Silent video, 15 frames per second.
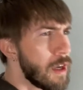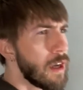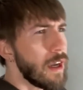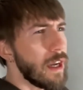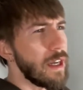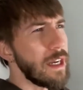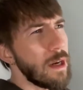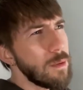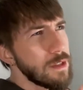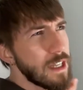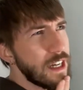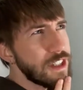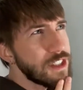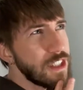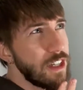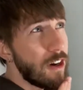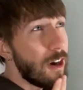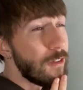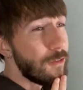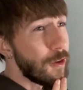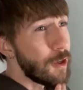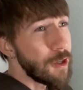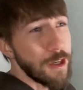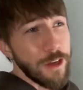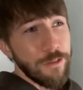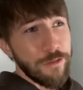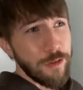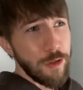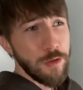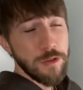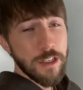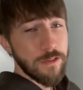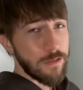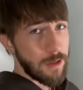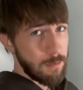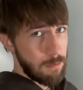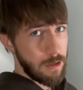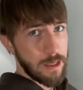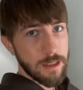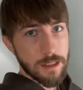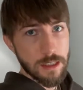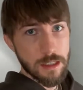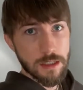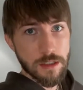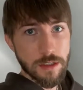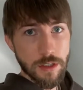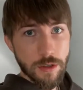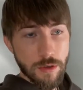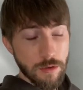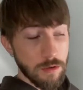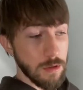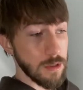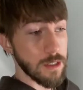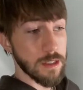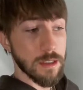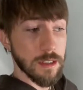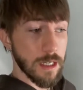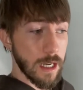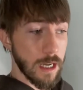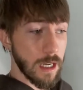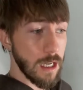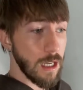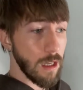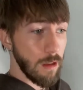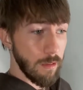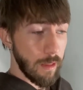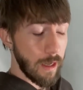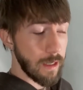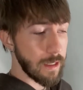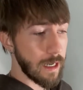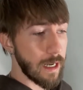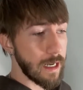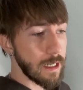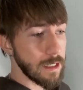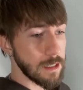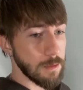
And I was actually offered a few different places to stay that night,